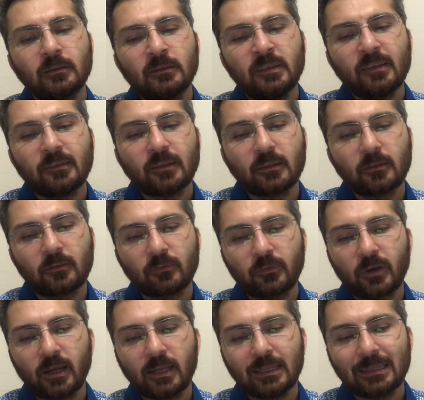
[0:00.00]

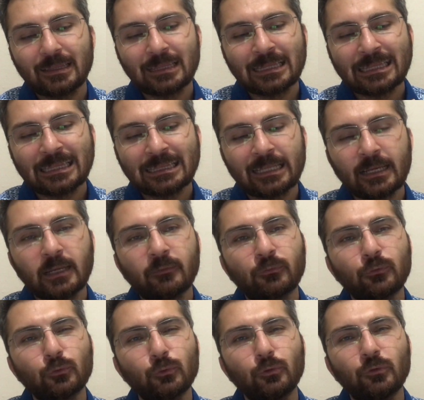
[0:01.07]
dissatisfied than a
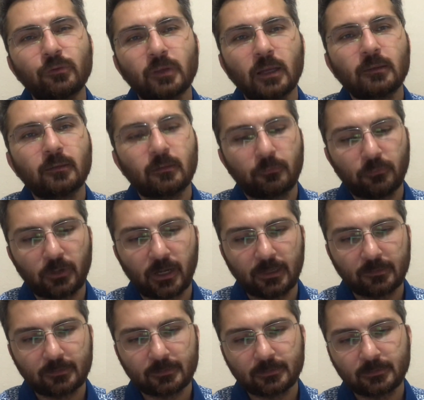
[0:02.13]
fool satisfied.
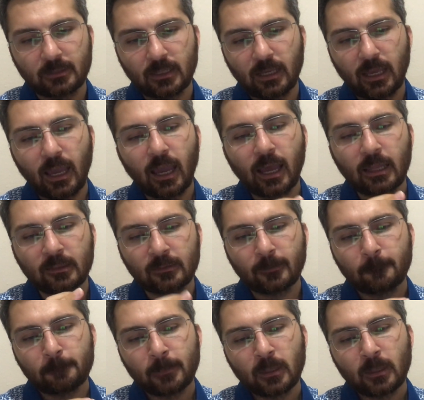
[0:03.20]
And